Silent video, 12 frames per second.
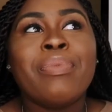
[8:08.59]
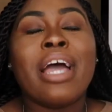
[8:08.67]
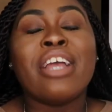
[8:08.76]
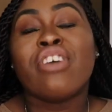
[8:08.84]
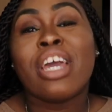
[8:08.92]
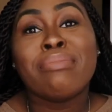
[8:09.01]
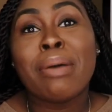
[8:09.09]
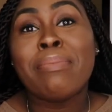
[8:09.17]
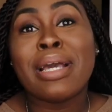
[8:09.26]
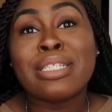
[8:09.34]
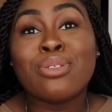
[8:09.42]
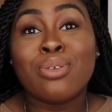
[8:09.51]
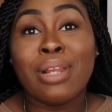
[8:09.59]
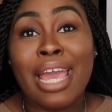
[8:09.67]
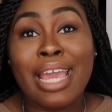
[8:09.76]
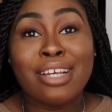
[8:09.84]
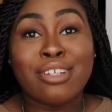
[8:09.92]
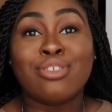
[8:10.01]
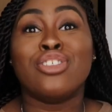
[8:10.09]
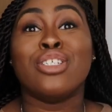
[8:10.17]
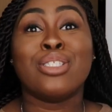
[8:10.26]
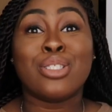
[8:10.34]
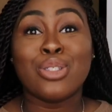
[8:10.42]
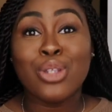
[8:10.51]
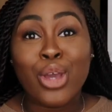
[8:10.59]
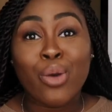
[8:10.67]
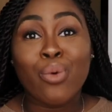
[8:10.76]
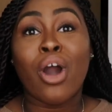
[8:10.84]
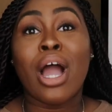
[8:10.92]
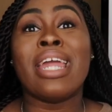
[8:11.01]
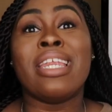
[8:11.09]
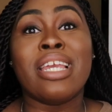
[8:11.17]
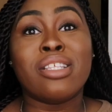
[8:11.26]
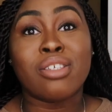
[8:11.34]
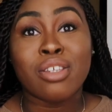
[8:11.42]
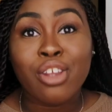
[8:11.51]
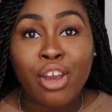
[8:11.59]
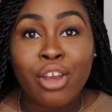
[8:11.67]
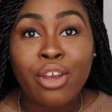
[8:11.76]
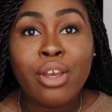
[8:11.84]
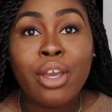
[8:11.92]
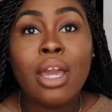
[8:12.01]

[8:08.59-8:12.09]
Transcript: I tried my best to like just know what I need to know